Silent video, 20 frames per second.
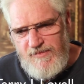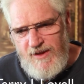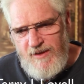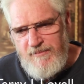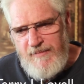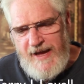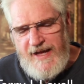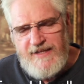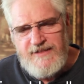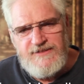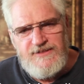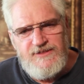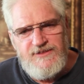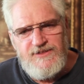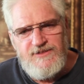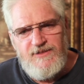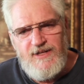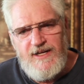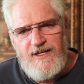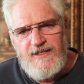
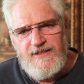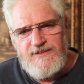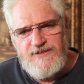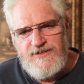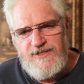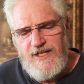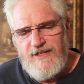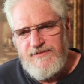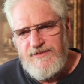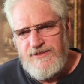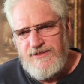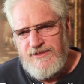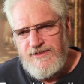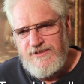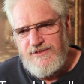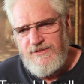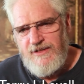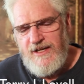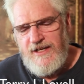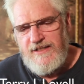Madison's writings,
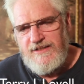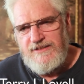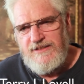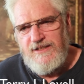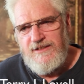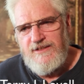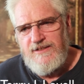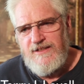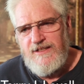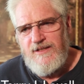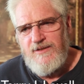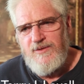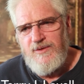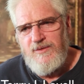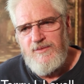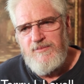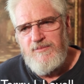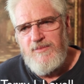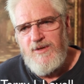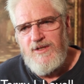Jefferson's writings, there
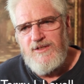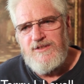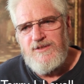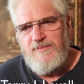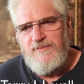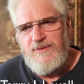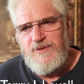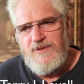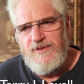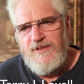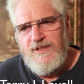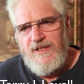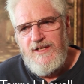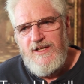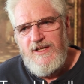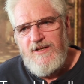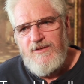were multiple